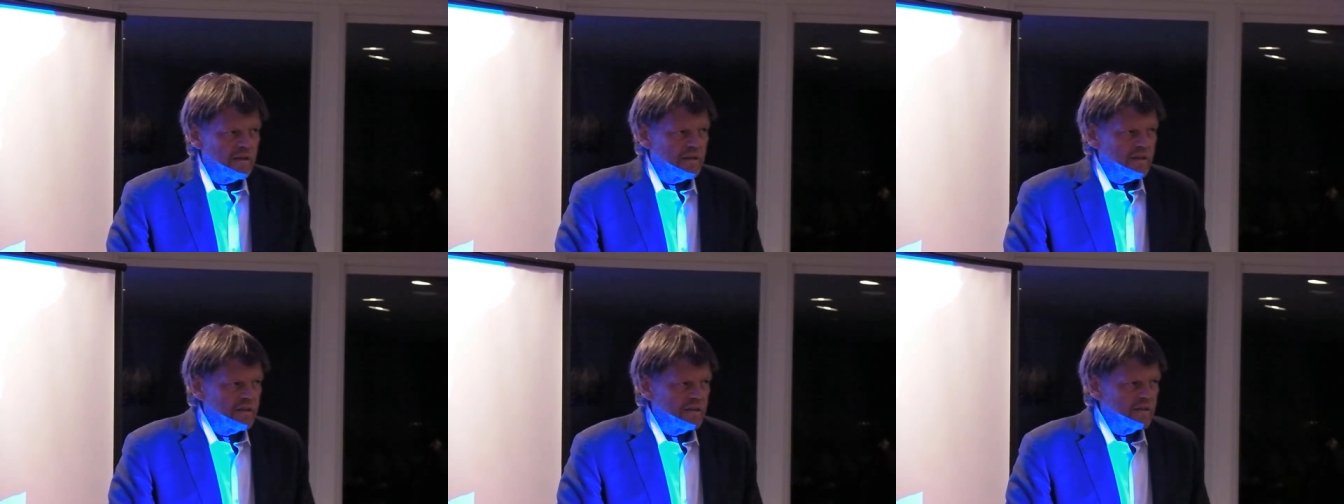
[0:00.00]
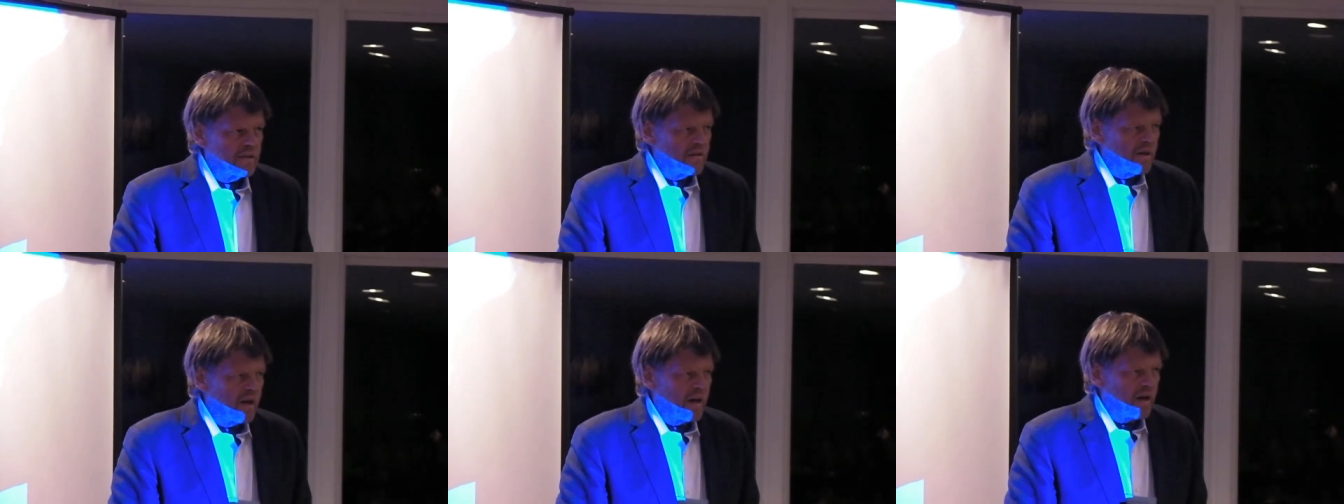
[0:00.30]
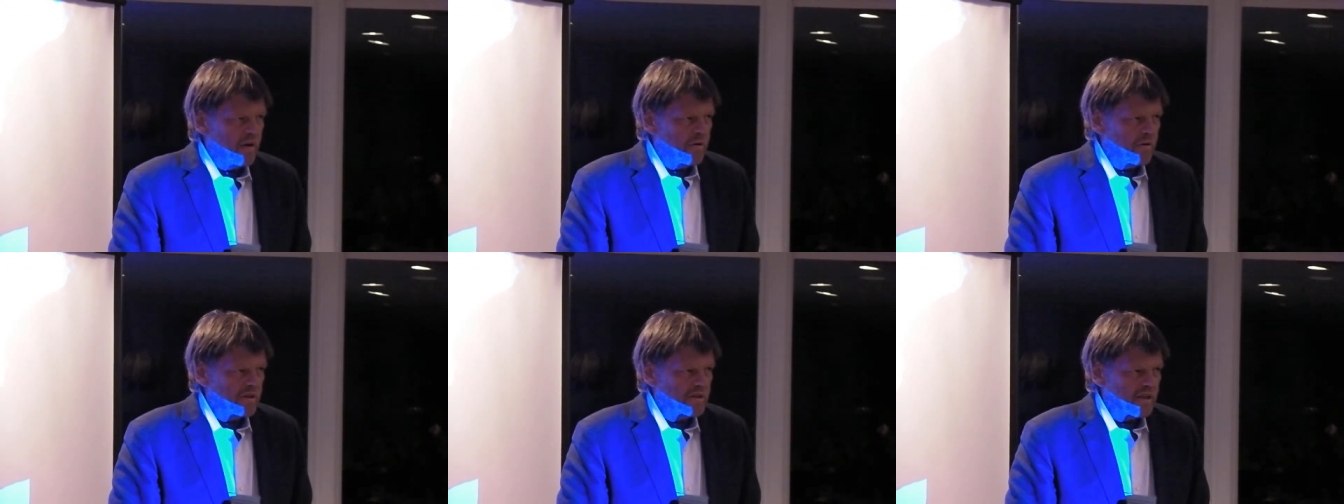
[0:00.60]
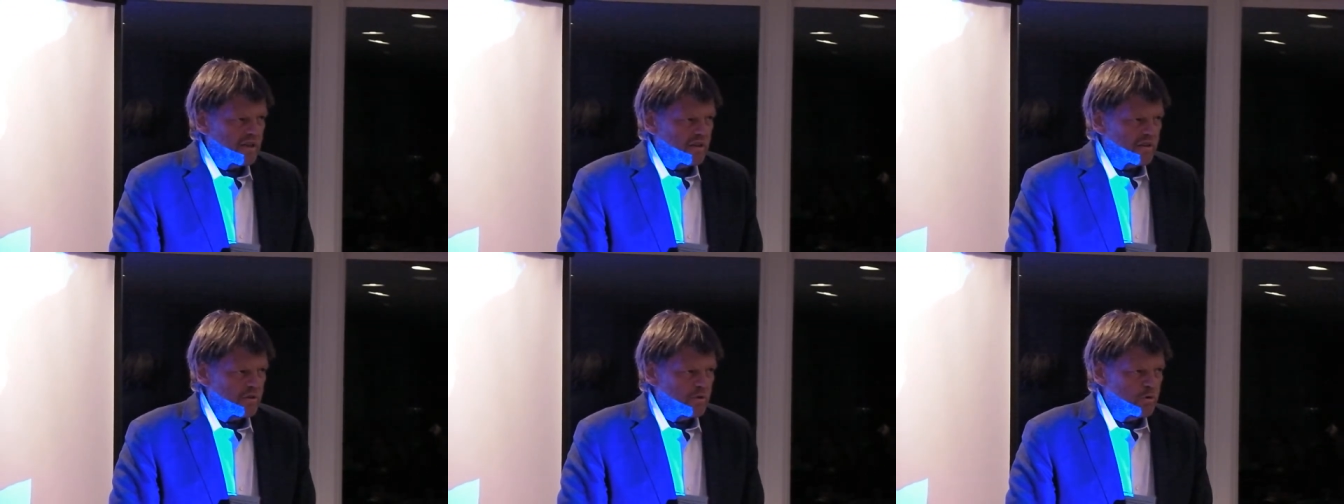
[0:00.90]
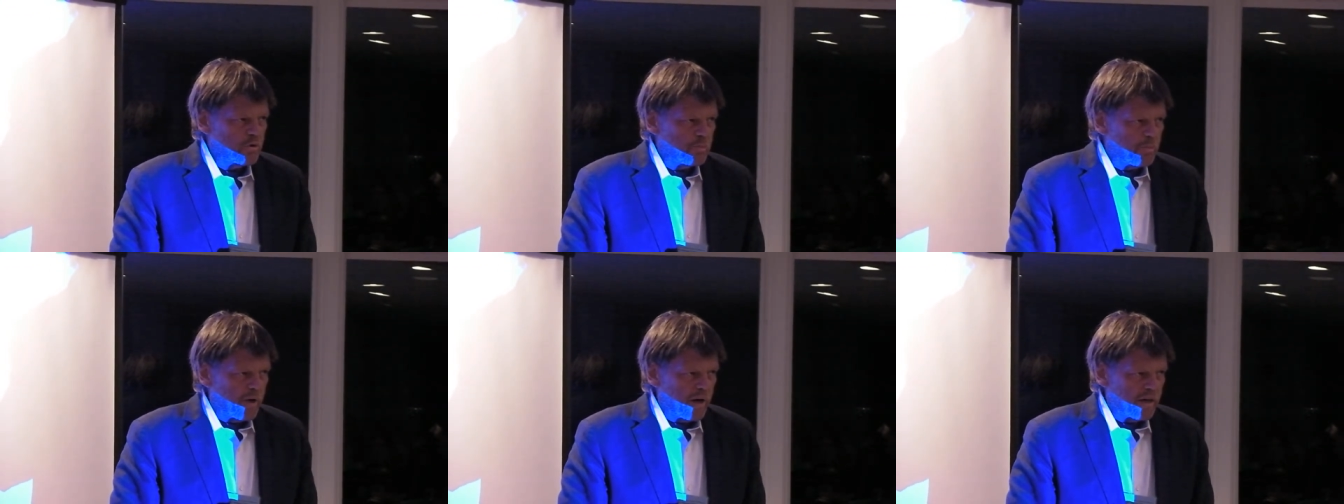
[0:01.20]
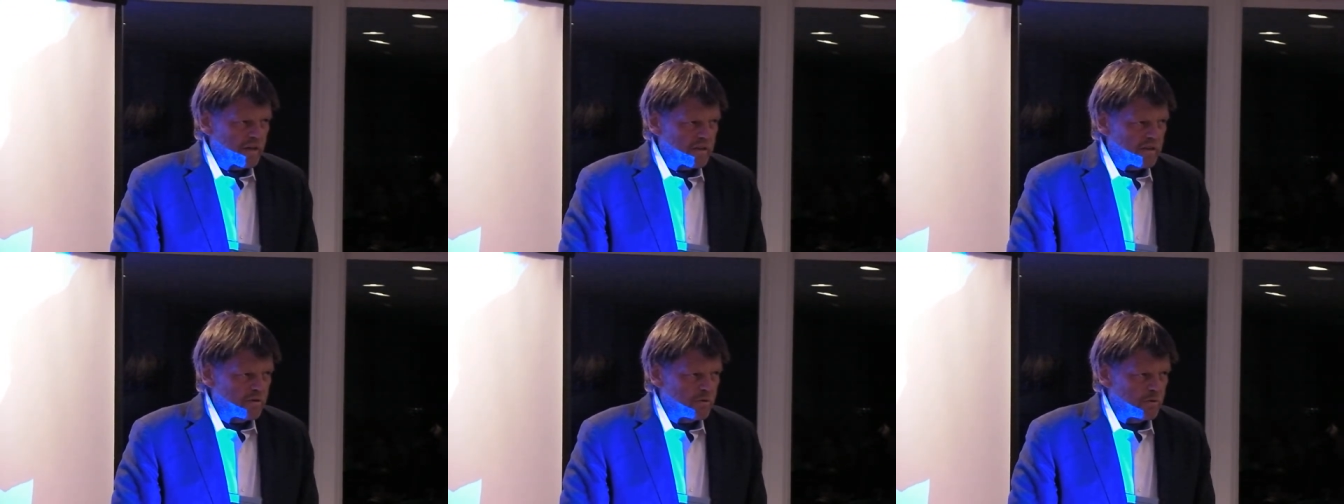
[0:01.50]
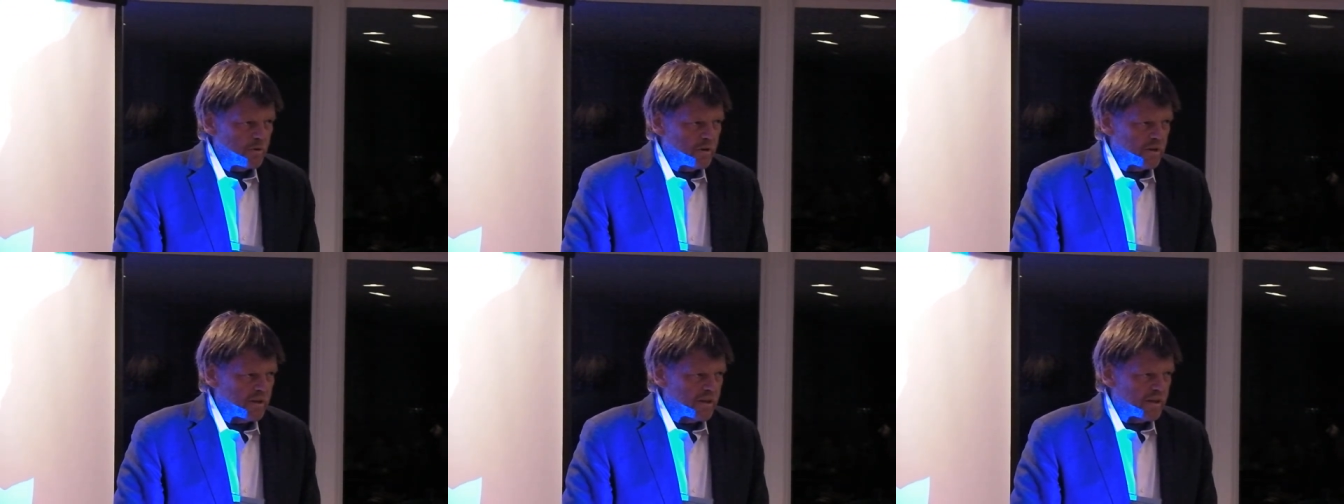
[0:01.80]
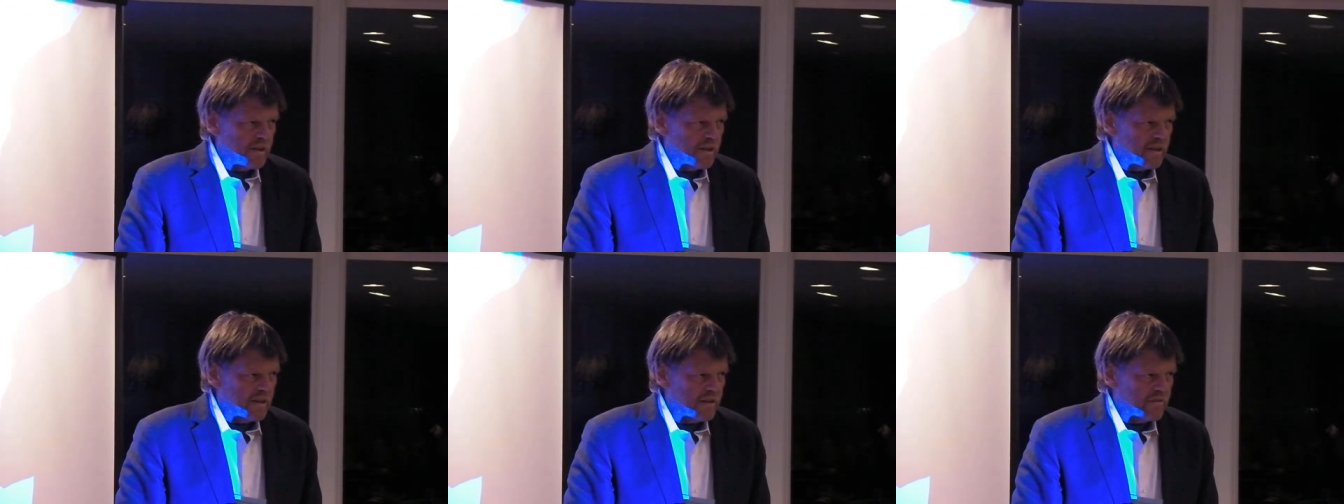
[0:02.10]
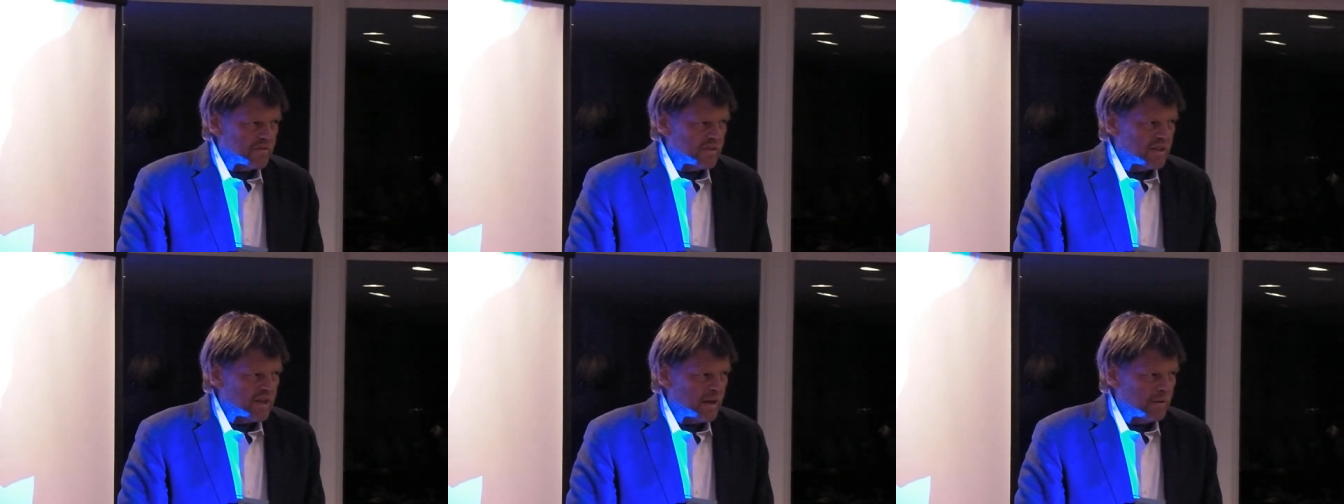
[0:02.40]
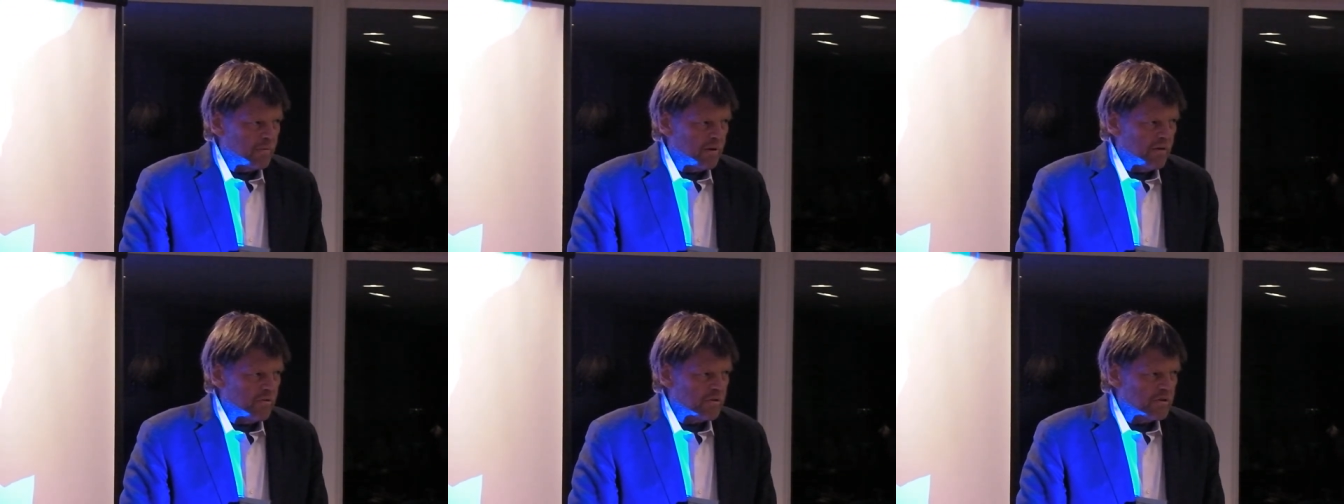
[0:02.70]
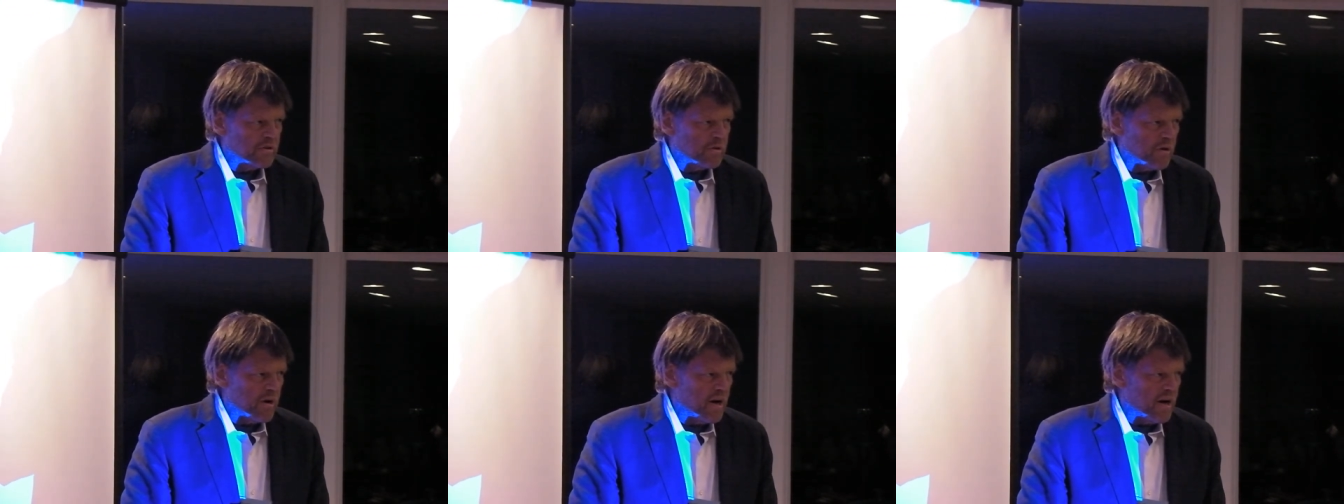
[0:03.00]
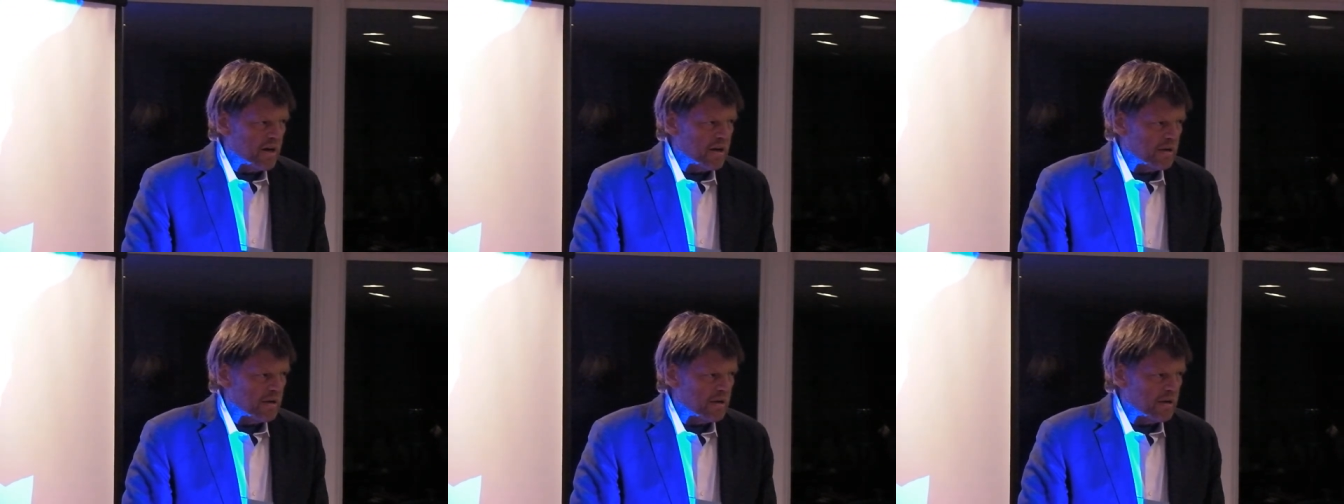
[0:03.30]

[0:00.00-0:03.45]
I didn't know how I was going to do it, and every time I would try,